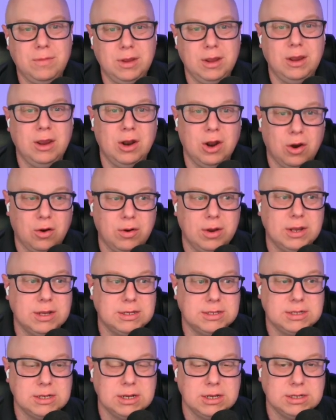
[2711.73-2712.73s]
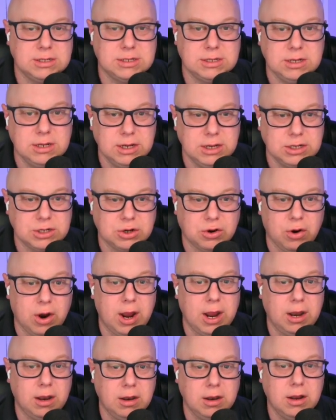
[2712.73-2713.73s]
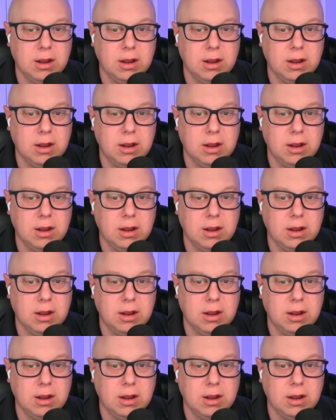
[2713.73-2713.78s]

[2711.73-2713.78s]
is great.